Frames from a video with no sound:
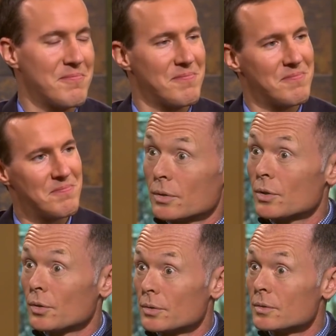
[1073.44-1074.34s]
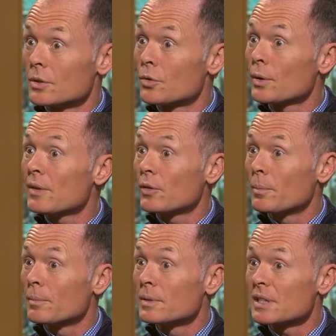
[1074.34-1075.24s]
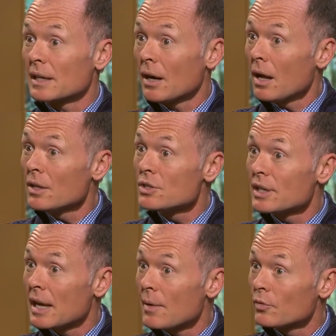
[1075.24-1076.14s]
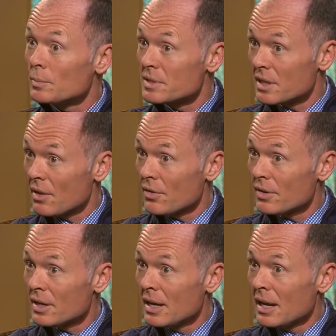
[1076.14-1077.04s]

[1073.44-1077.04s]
So your, your degree from psychology came from Southern?